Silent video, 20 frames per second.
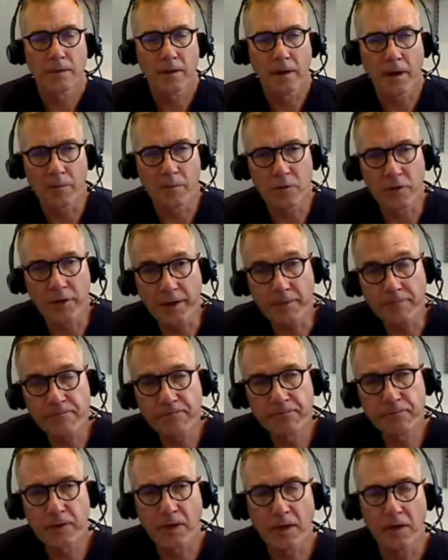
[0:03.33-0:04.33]
Uh, morning,
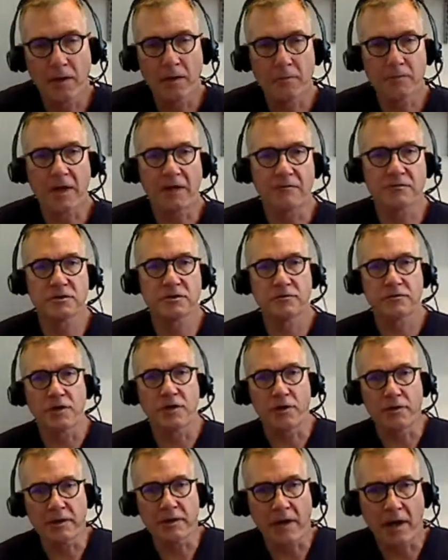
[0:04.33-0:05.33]
uh, I'm Gavin
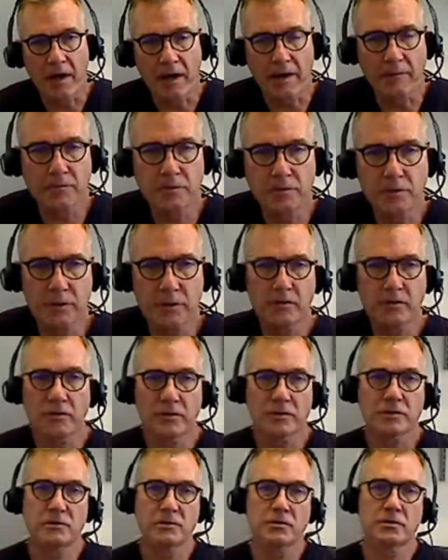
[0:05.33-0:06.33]
Giovannoni. I'm doing
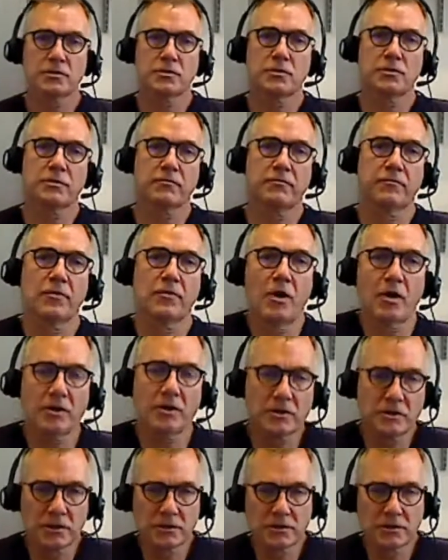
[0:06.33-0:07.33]
this short
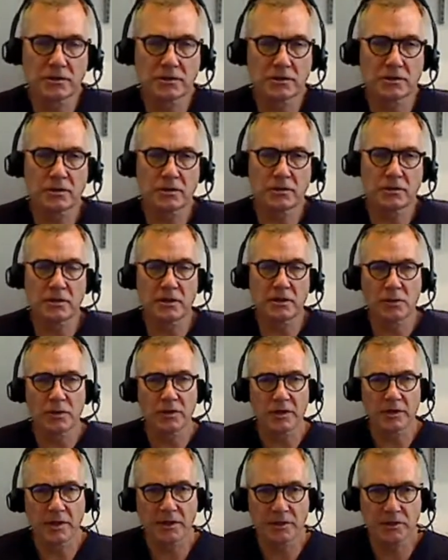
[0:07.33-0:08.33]
vlog just to deal
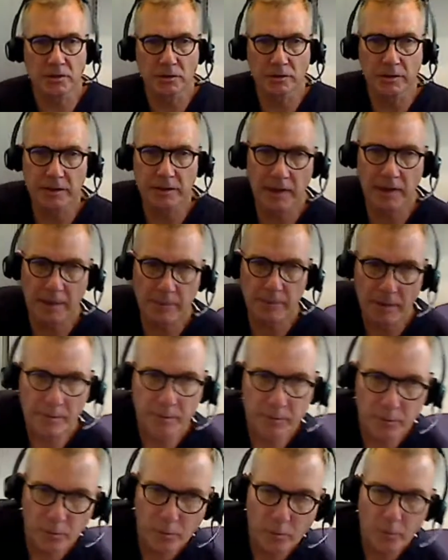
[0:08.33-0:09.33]
with an issue that came
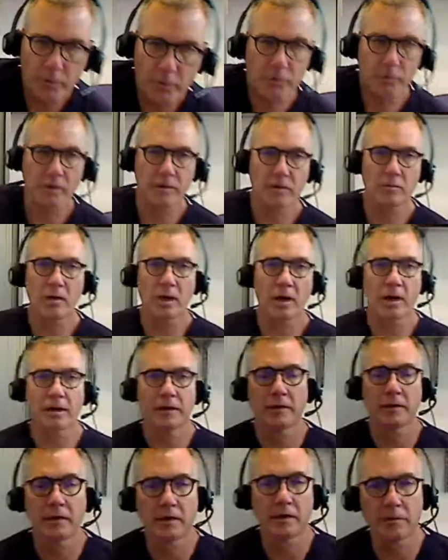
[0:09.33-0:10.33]
up with one of
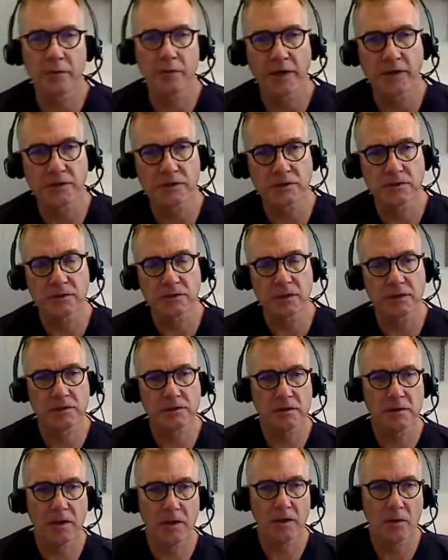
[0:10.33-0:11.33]
my uh, patients
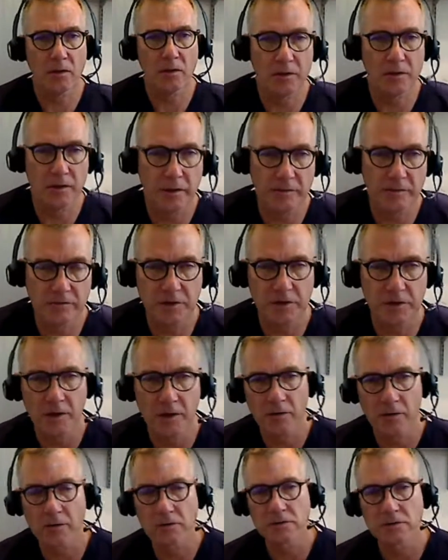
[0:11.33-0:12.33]
yesterday on a
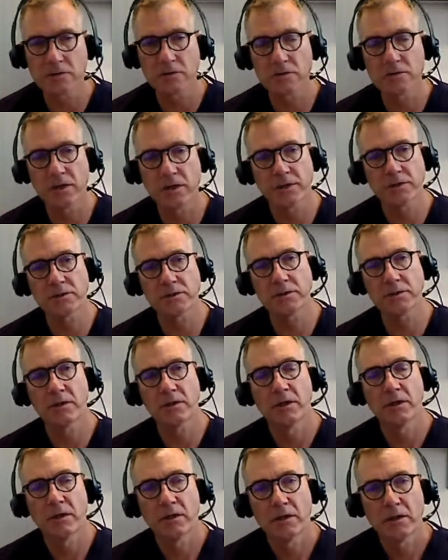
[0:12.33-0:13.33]
video consultation.
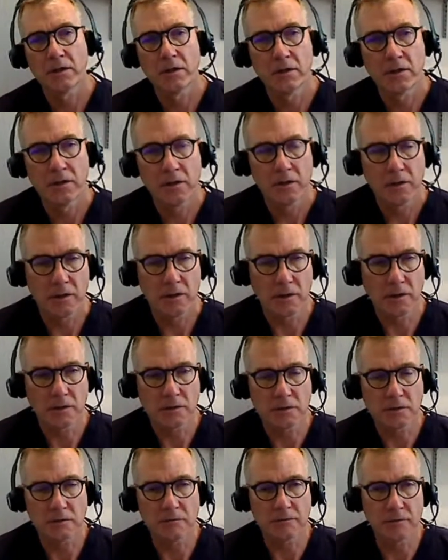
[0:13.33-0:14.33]
Uh,
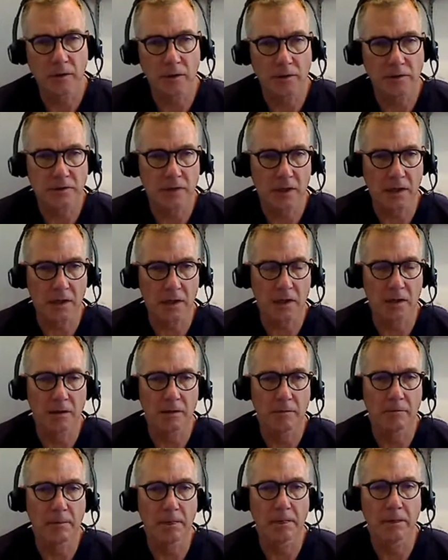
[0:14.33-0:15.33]
she follows
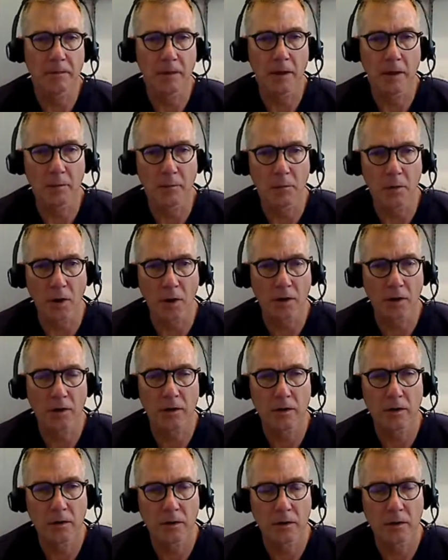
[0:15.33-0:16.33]
our uh, blog
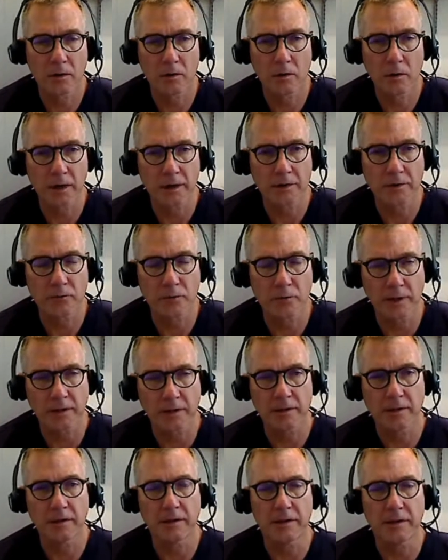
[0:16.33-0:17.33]
quite
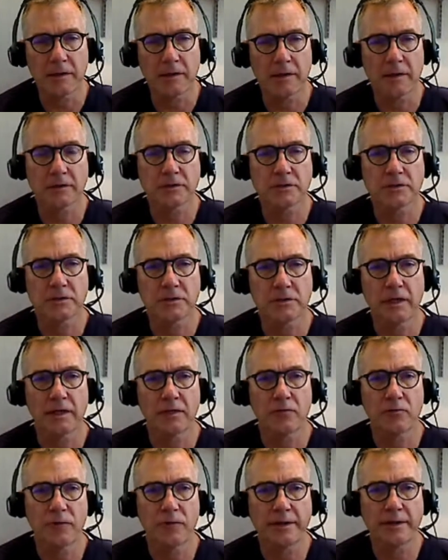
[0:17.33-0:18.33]
regularly and she
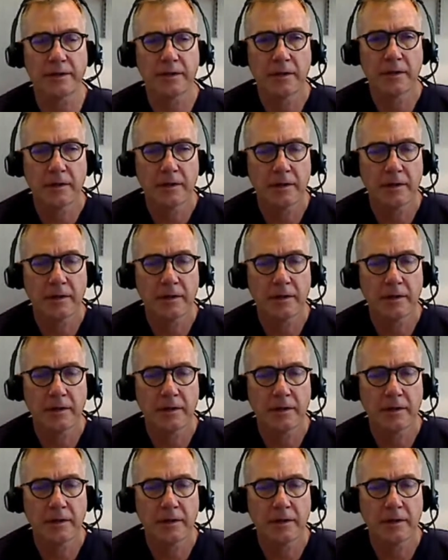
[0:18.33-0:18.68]
had read